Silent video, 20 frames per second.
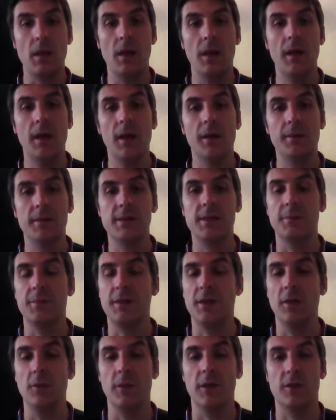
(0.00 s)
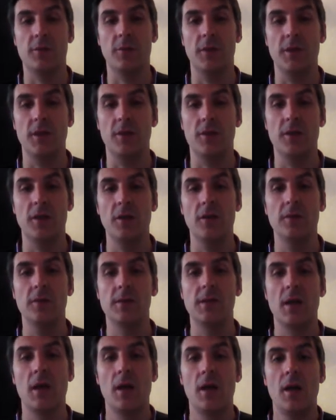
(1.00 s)
It's up to you which one you
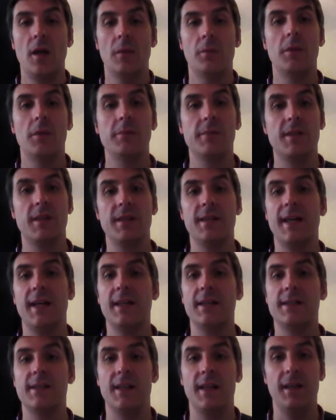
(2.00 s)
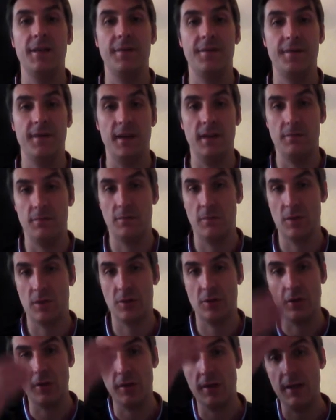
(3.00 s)
choose. Mums and dads, if they're
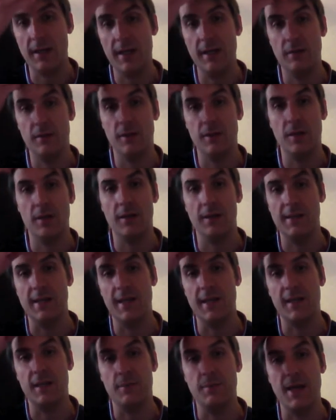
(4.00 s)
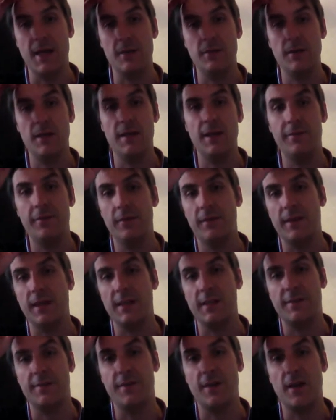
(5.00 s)
struggling, you can take them down a level.
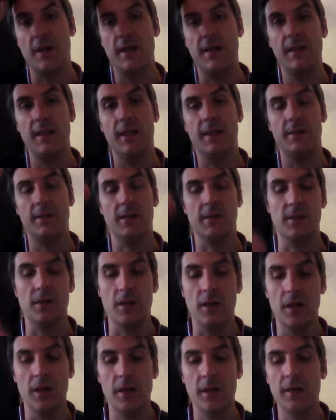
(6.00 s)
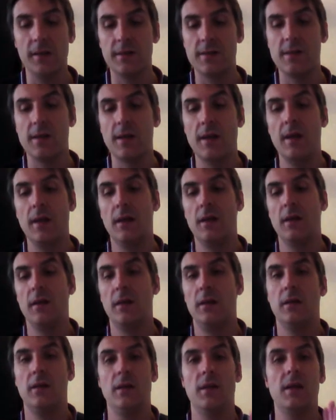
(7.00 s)
That's fine. It doesn't hurt.
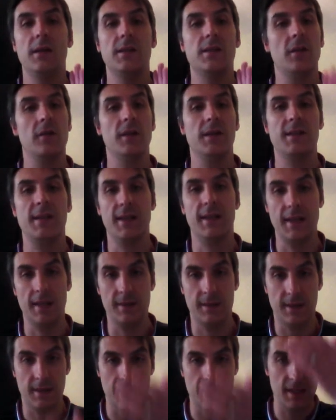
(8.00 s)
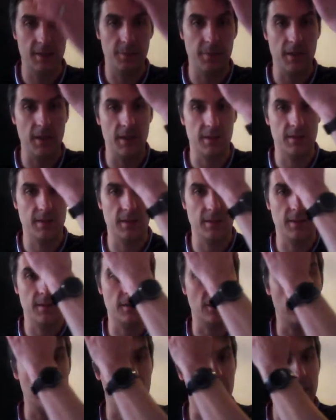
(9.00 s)
As long as they're getting the key parts of the
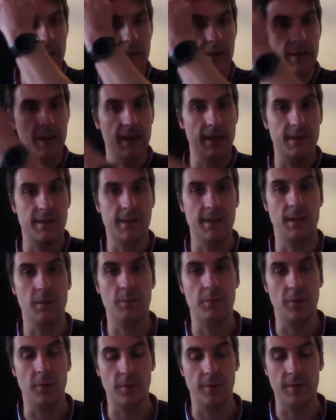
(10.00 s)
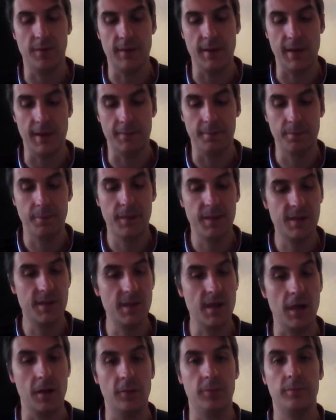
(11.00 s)
story, that's the important thing.
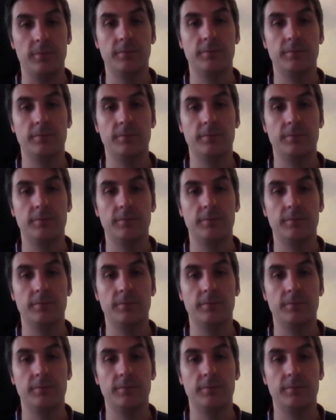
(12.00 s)
So,